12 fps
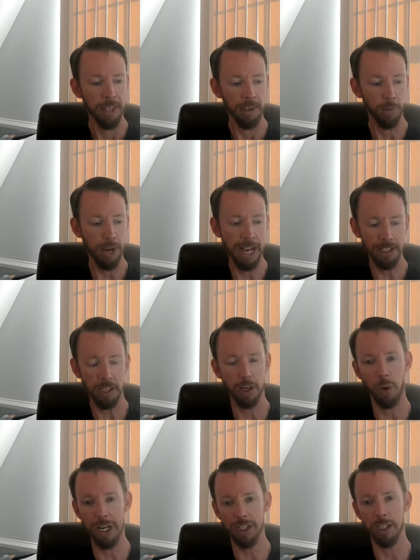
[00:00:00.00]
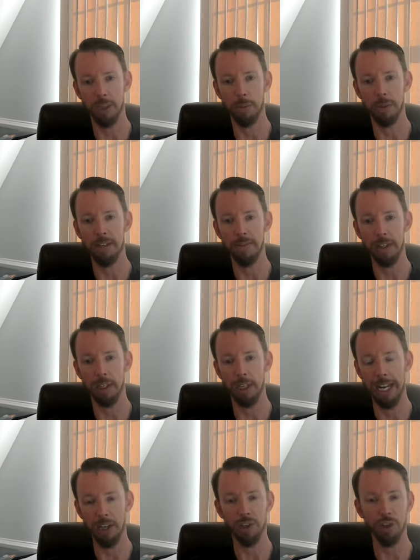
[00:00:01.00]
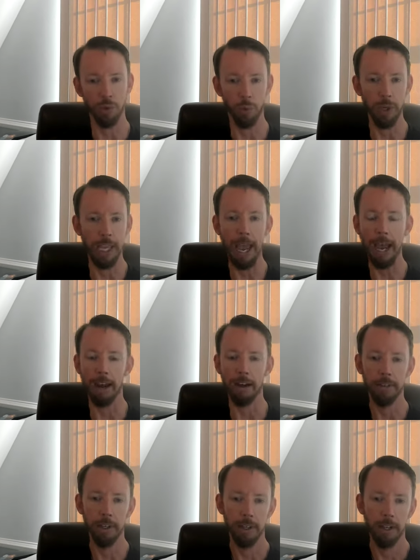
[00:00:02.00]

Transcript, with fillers: if we ask it a question specific to an answer that we have